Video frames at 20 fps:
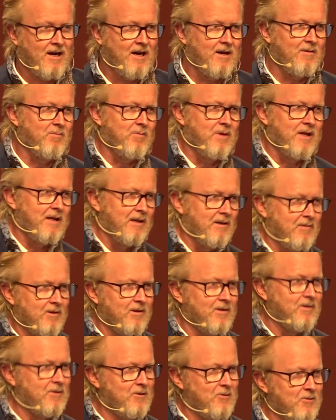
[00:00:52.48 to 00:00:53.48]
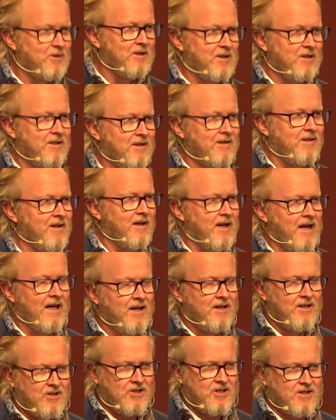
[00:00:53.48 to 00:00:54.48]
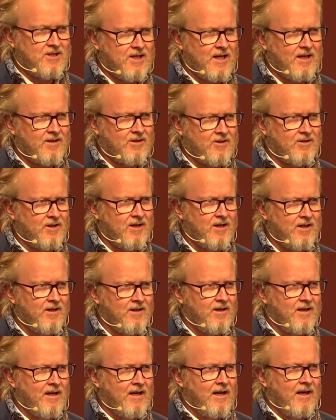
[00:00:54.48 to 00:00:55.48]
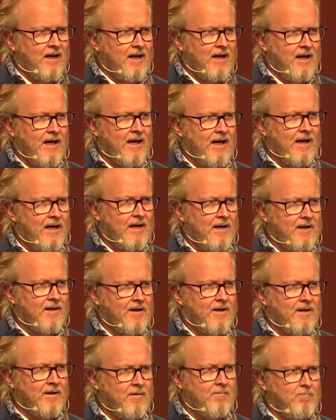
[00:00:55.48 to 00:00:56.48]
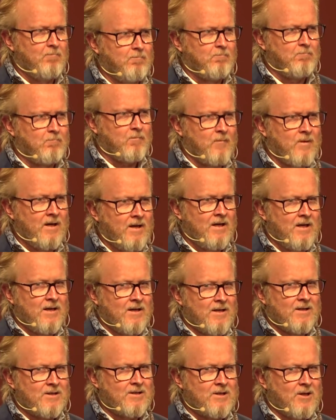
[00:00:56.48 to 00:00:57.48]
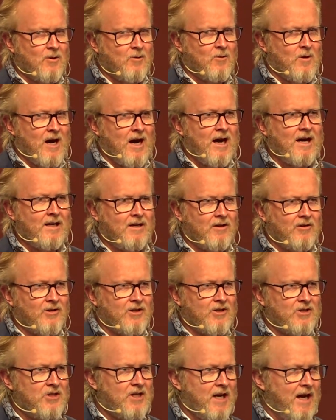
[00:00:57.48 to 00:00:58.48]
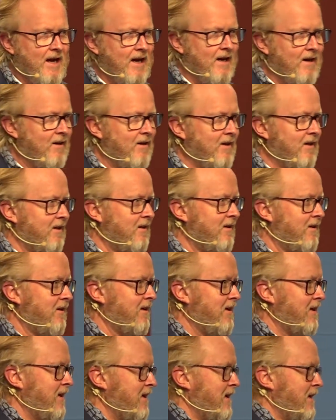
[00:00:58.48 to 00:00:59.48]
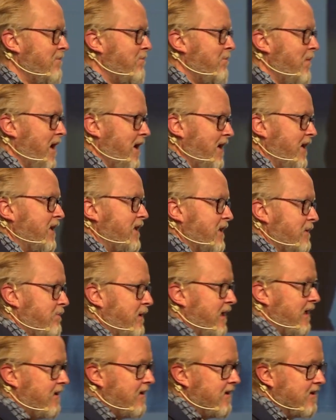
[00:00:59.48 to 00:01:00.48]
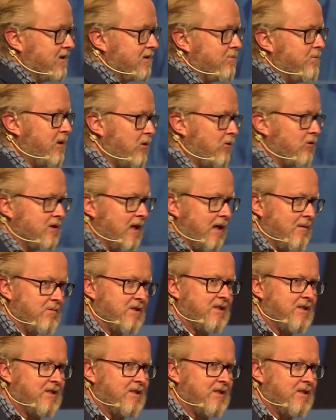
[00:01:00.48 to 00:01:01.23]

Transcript: I'm into the energy sector. And so I'm going to share my experience because I'm